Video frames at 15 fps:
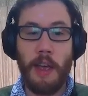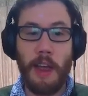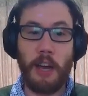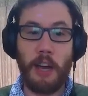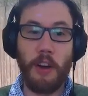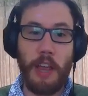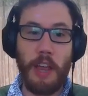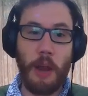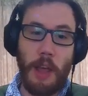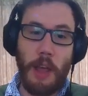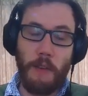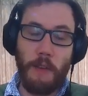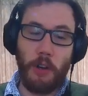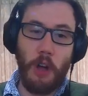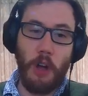And here again, we
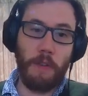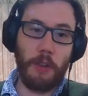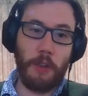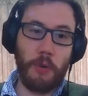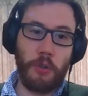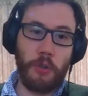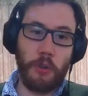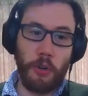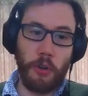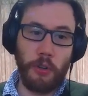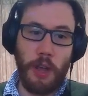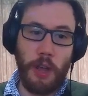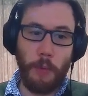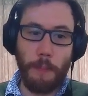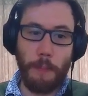have a convolutional neural
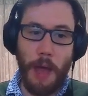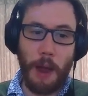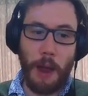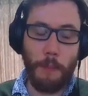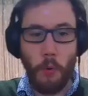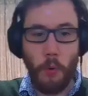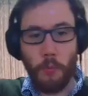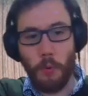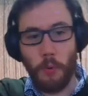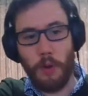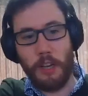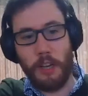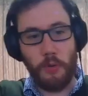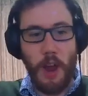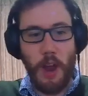network backbone where we
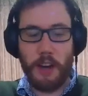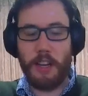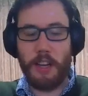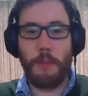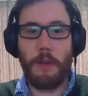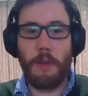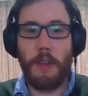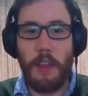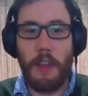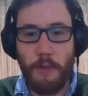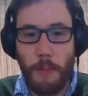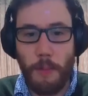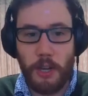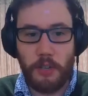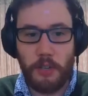extract
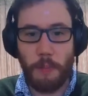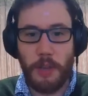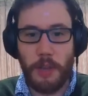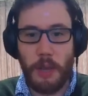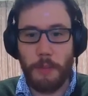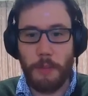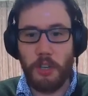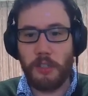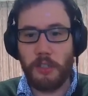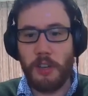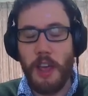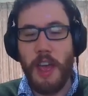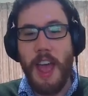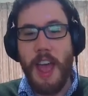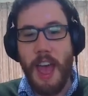information from the images.
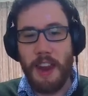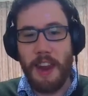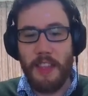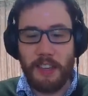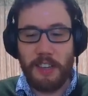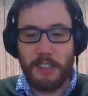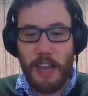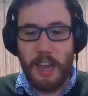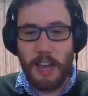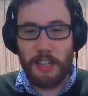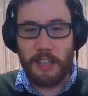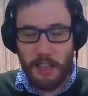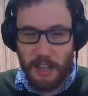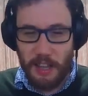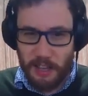And in this
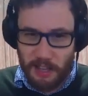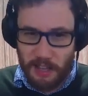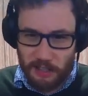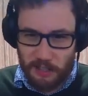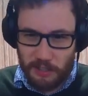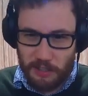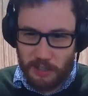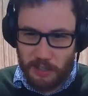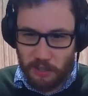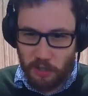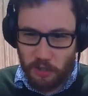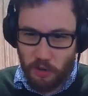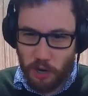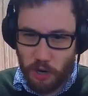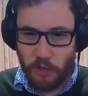case, I think this
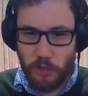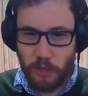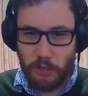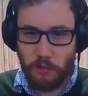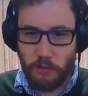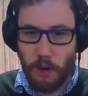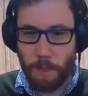structure is